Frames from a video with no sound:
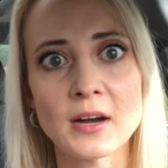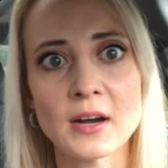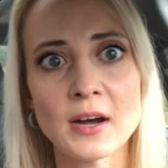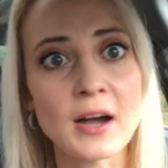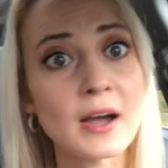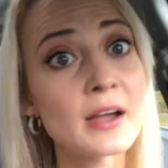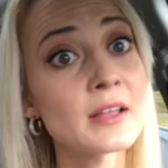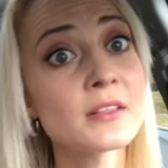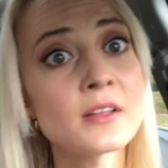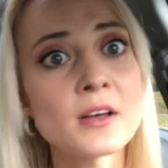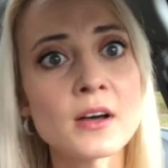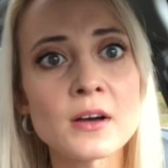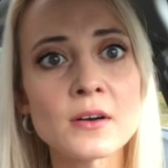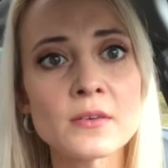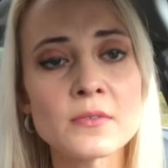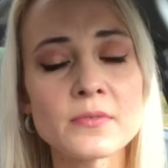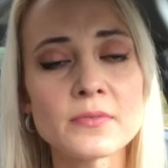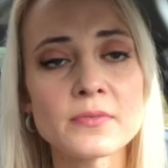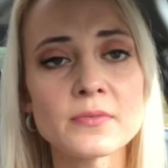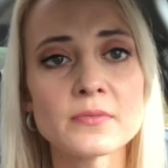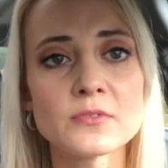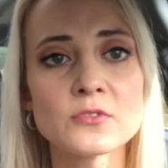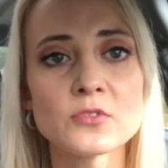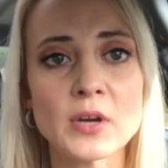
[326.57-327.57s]
I
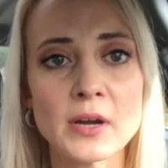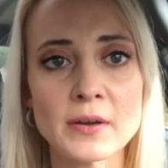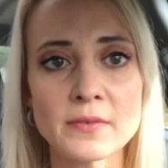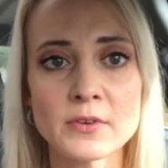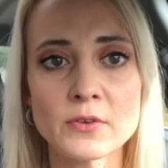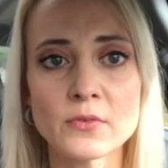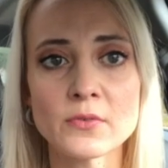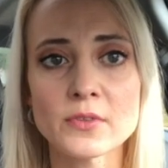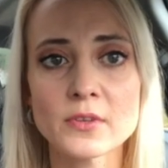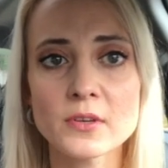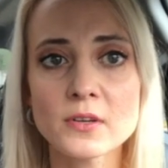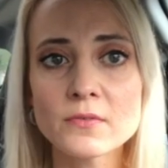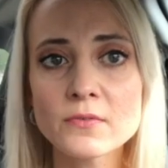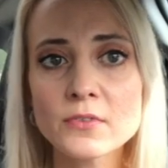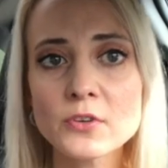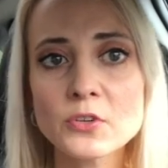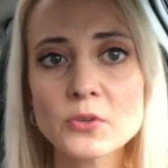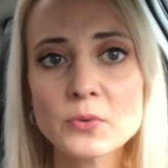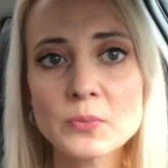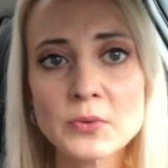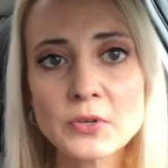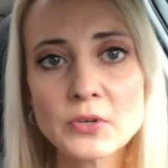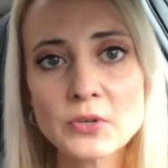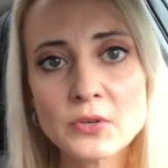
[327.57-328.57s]
love driving with a
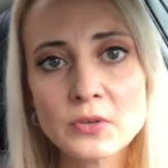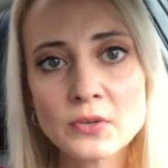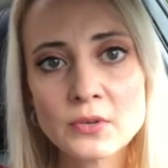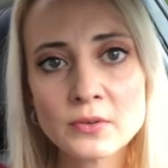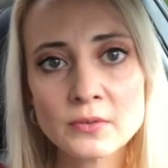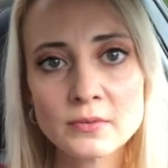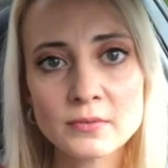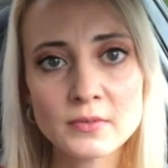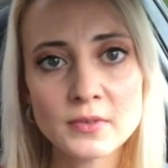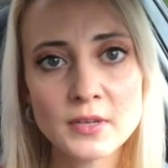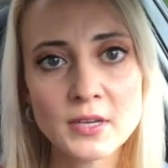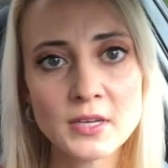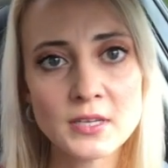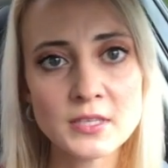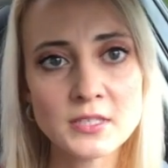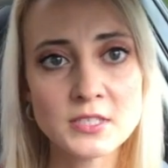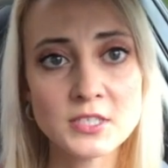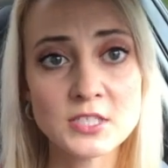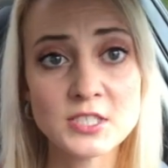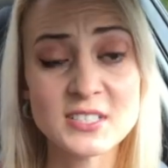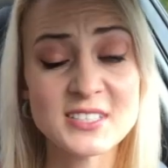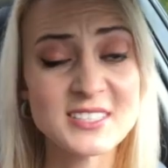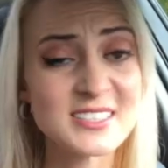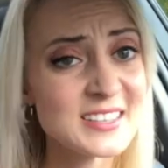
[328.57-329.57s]
convertible.
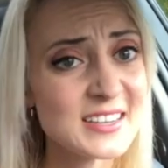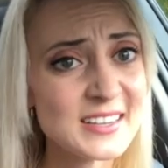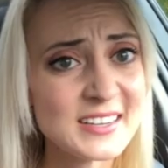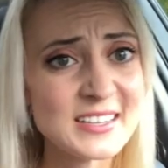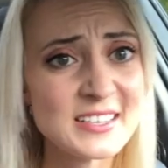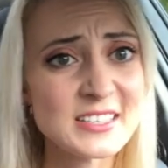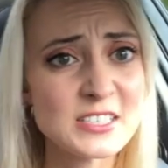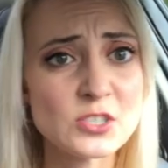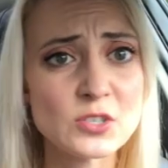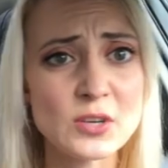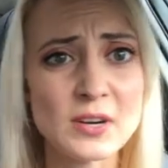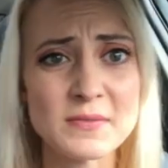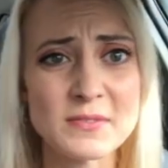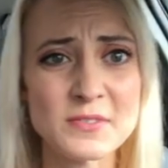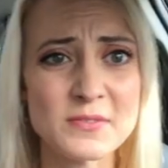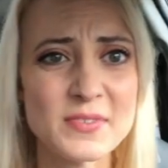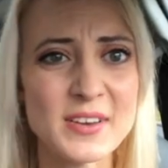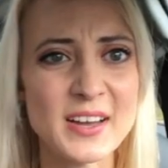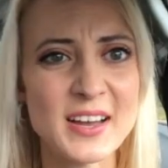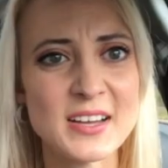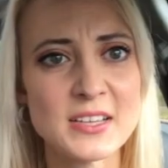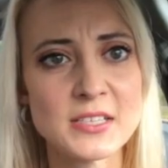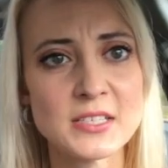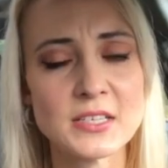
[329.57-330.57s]
It's just nice driving
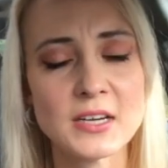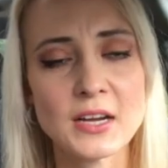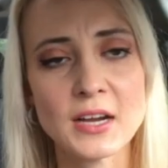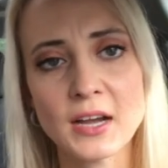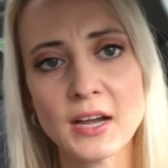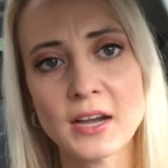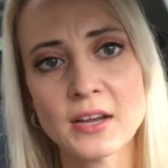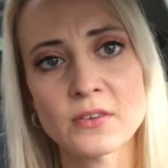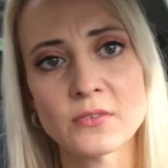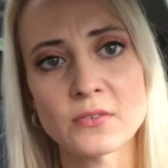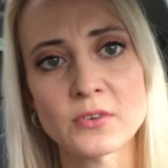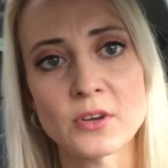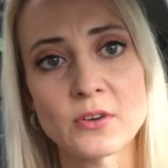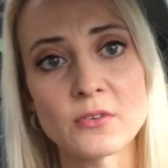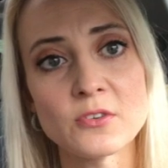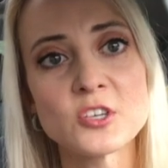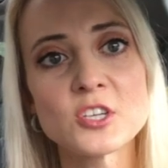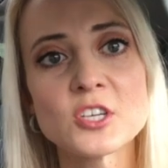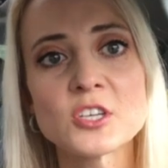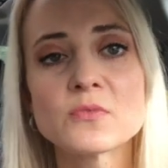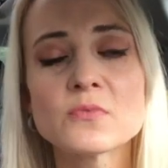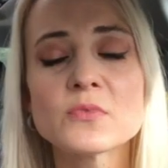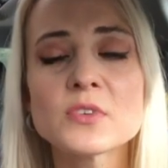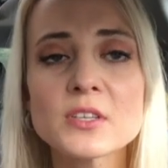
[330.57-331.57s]
fast. I don't know,
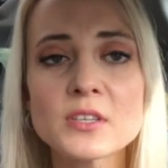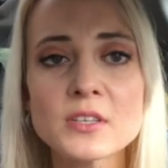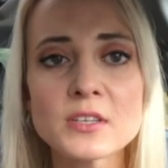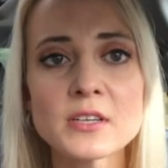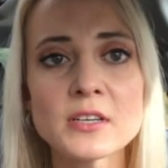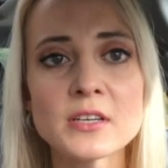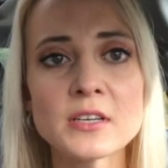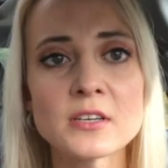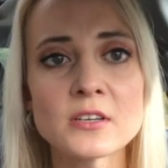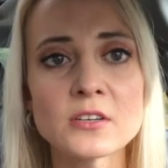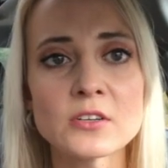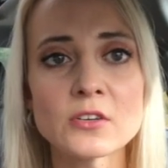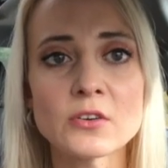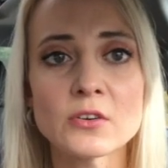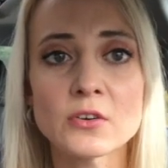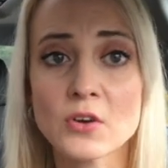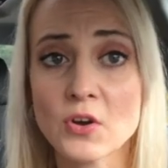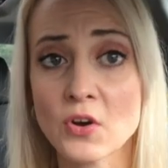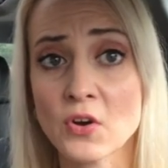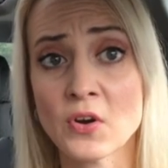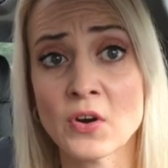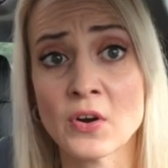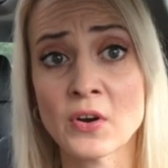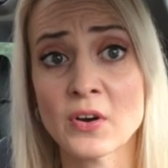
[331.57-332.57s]
you can really hear your
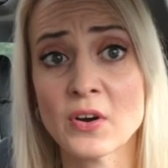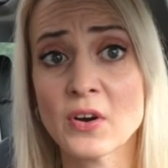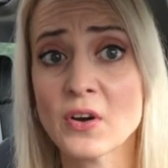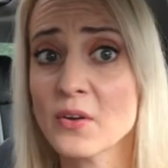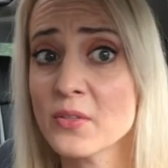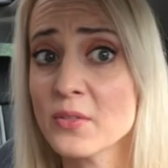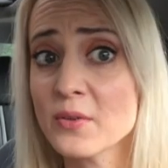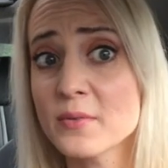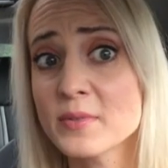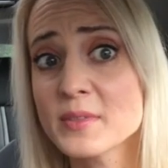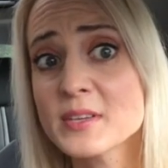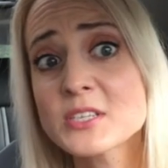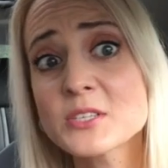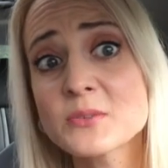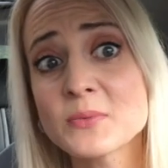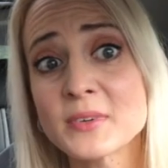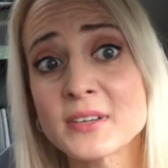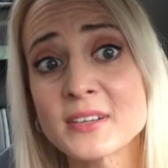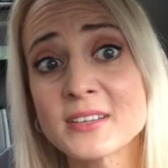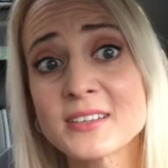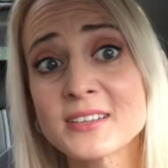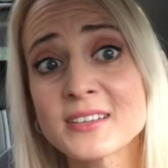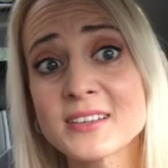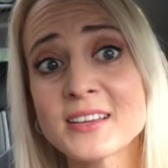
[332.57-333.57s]
car, although this
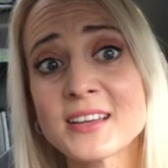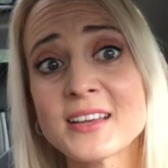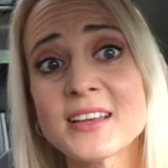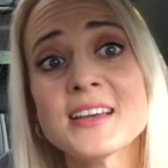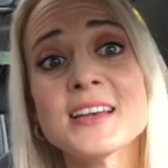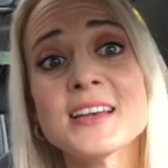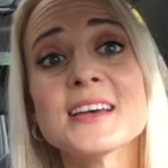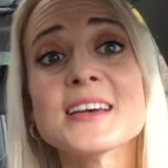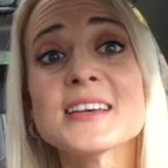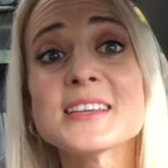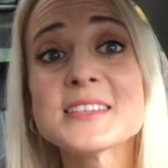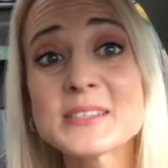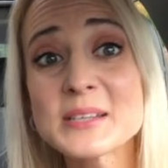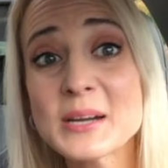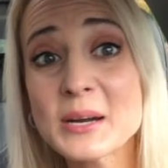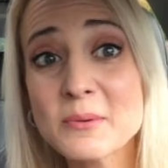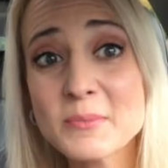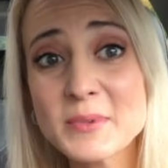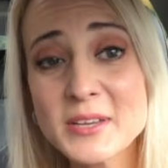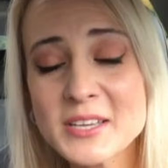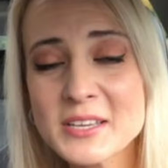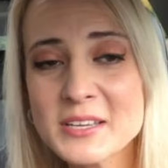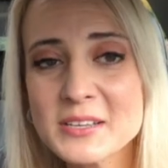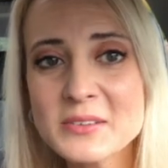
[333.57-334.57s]
one is
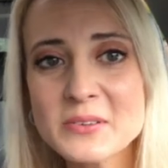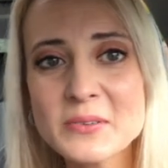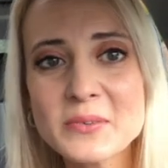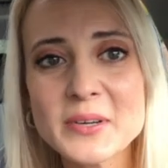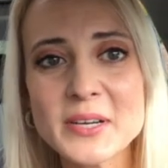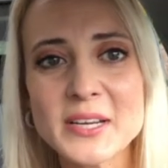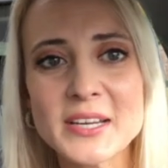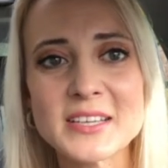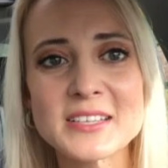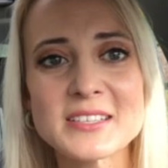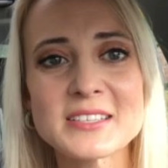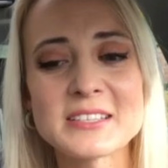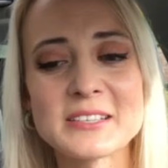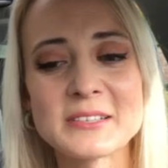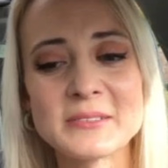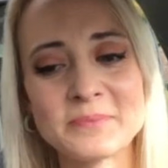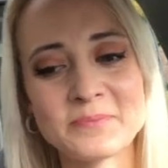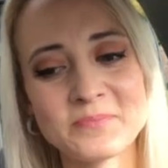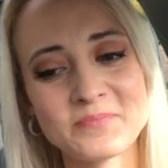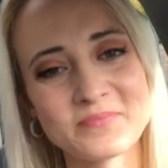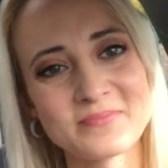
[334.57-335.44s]
not making noise.